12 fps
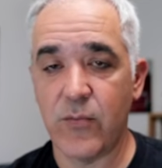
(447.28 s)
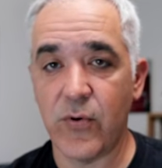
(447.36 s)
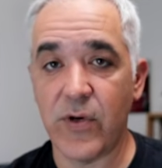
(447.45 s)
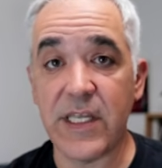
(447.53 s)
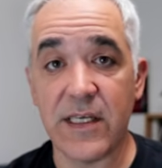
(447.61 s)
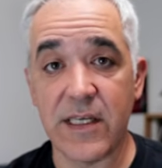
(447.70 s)

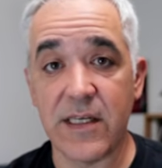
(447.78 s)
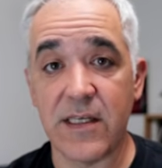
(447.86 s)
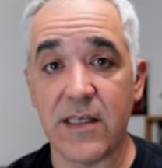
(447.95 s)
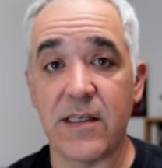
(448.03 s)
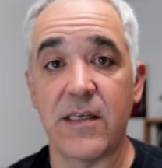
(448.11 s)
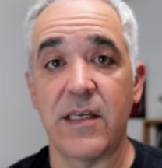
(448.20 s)
putting it
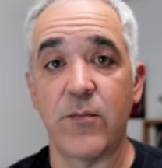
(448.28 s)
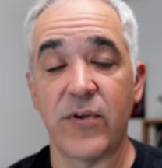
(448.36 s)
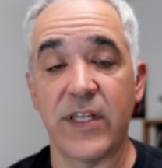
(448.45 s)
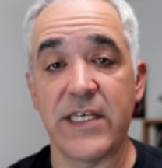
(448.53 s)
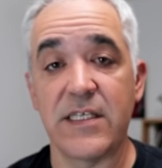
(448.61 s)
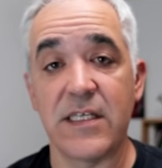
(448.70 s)
and
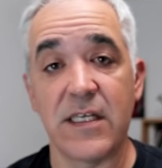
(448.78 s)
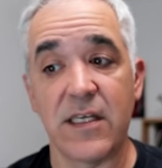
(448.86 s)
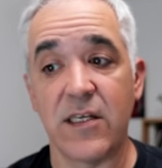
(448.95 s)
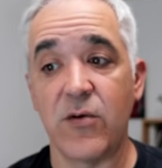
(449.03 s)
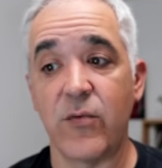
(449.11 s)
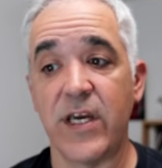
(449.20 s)
placing it
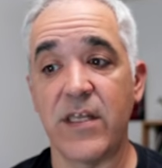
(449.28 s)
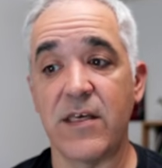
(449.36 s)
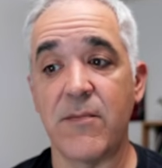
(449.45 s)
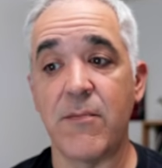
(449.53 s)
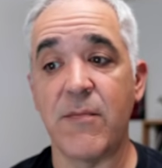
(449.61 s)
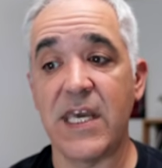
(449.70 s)
in a way
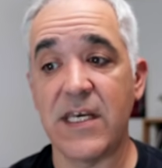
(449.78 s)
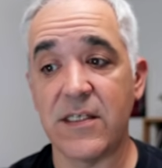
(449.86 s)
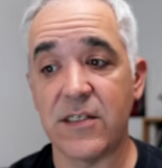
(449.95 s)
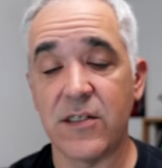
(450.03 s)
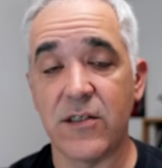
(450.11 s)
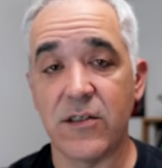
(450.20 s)
that
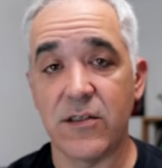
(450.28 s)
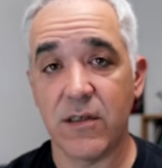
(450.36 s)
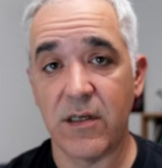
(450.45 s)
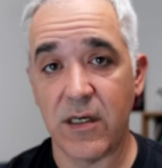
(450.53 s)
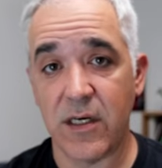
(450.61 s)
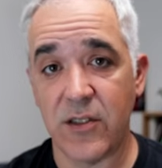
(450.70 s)
makes
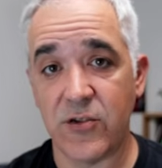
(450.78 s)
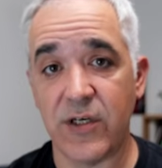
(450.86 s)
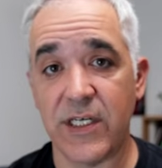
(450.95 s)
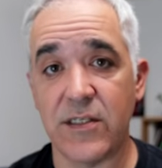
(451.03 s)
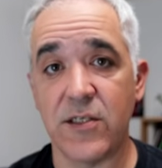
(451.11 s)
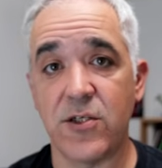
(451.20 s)
a
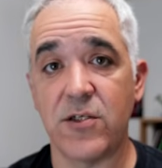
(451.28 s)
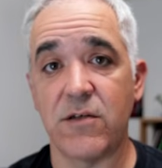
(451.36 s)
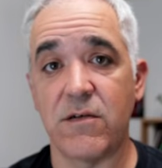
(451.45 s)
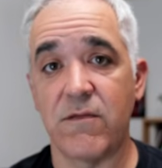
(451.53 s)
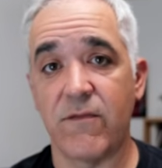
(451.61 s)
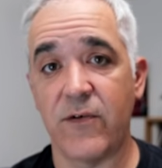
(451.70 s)

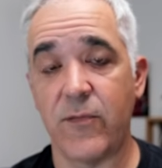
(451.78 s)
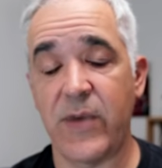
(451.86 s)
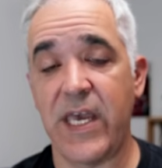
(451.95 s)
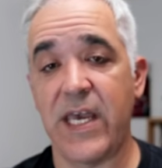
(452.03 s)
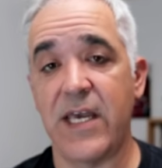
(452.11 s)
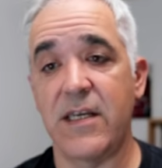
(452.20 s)
transition from
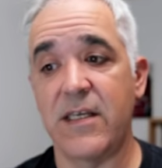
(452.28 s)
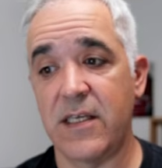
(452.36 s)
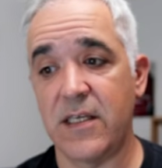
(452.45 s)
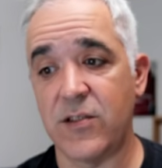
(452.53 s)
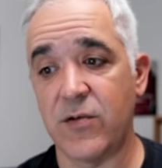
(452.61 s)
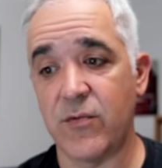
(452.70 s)
head
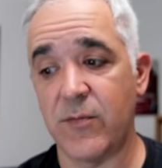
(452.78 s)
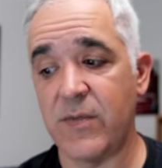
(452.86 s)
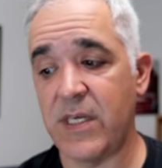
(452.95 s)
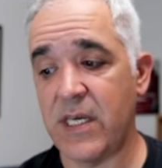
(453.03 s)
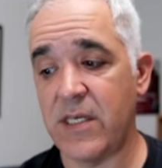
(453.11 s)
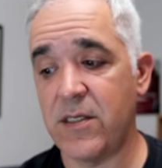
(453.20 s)
into rib
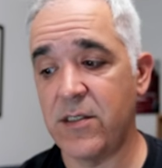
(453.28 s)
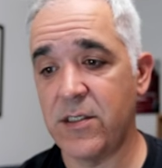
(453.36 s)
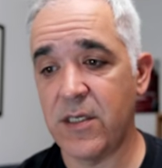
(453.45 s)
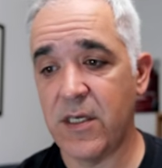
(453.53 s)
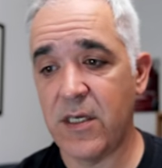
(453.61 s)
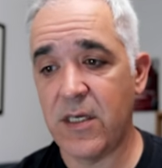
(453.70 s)
cage,
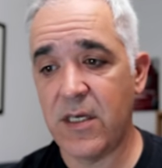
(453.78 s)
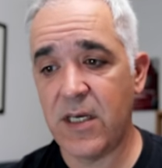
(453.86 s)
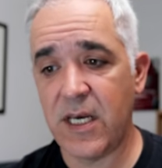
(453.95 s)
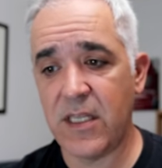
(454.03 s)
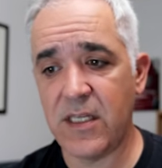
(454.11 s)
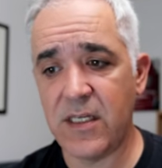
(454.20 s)

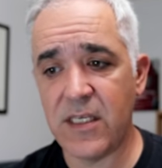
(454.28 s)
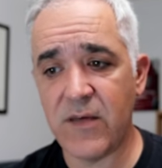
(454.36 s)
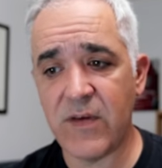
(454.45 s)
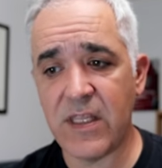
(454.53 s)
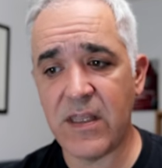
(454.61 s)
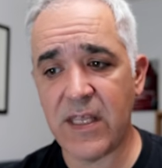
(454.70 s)
and then
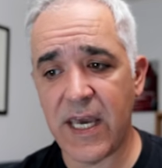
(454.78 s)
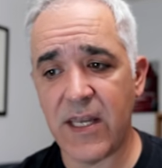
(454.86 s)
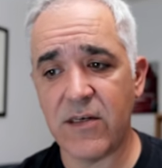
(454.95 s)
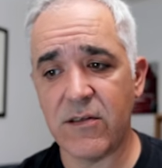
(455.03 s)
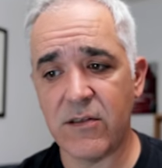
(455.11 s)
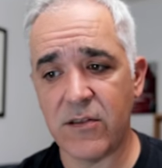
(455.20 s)
giving
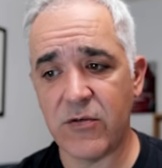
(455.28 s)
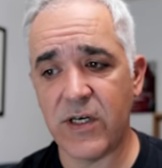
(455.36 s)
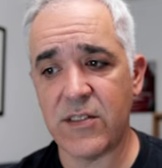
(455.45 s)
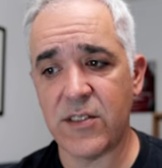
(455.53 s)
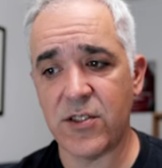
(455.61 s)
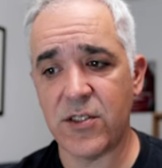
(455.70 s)
that
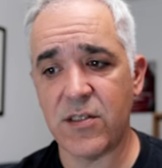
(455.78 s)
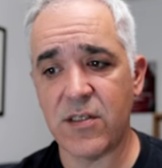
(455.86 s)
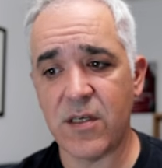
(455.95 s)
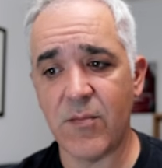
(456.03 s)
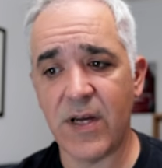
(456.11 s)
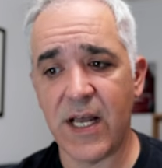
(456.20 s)
transition
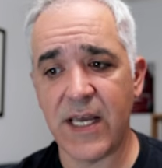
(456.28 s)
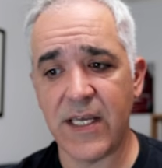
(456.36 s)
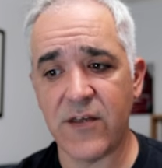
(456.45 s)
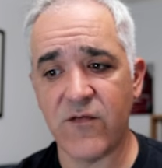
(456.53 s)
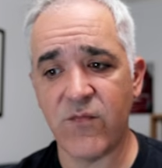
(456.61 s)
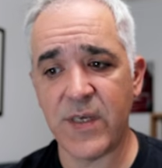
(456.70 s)
some
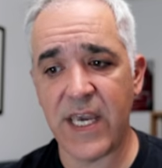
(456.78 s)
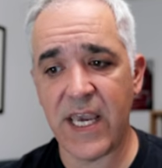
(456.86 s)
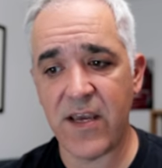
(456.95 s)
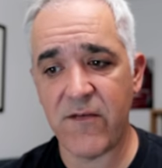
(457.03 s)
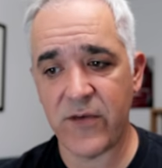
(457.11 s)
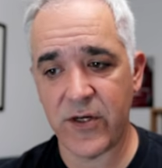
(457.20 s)
kind of
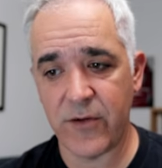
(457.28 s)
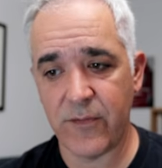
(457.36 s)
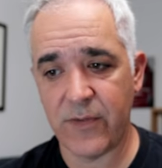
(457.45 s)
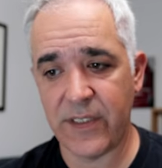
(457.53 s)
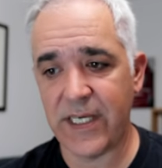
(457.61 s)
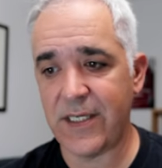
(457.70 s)
behavior
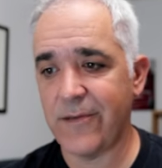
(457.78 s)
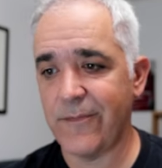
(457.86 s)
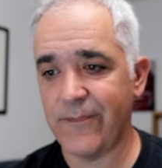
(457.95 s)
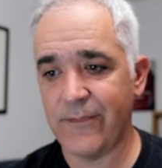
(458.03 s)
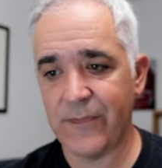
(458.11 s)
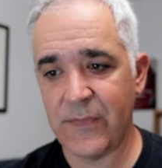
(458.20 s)
like
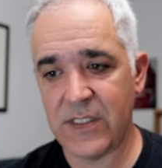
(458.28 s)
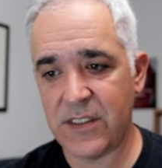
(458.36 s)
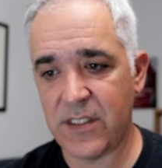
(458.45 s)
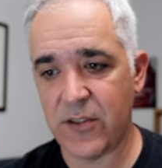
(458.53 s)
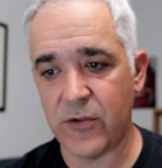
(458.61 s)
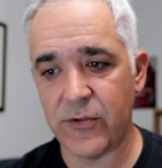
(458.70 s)

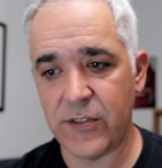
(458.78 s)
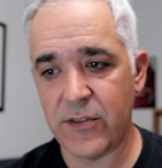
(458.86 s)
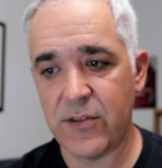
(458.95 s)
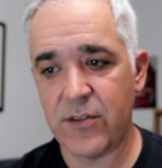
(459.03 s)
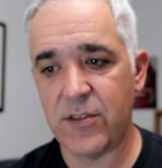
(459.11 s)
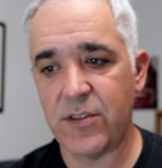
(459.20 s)
tilt,
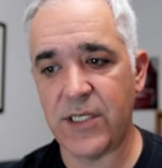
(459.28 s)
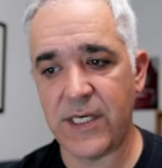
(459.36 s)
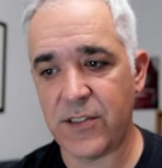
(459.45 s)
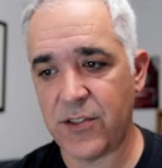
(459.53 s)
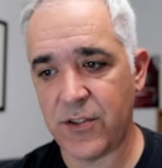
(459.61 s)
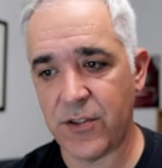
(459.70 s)

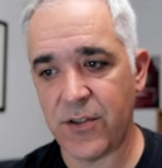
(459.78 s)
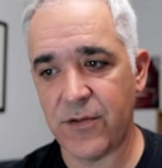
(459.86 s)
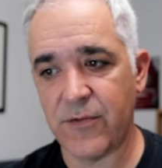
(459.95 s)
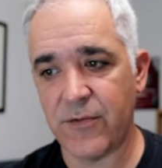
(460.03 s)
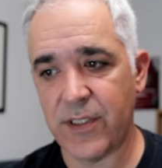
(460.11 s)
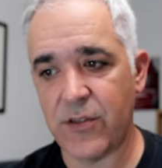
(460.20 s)
gesture,
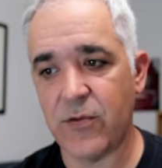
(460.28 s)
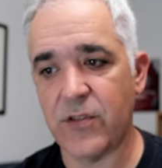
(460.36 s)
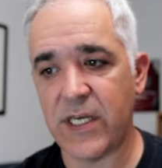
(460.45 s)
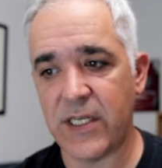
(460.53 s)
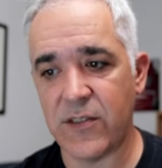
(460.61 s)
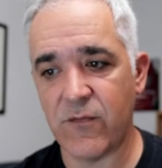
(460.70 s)
right? Those
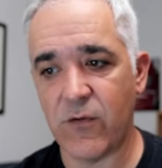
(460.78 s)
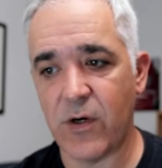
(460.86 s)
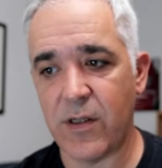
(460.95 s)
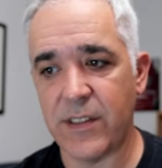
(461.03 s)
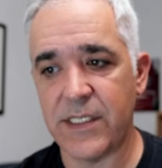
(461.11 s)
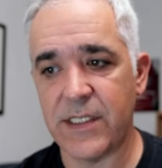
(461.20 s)
kinds of
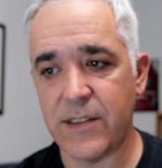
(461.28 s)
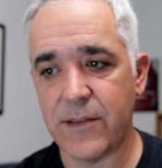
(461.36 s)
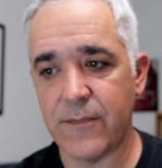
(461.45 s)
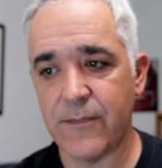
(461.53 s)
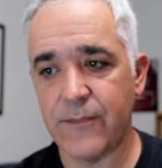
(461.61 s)
qualities.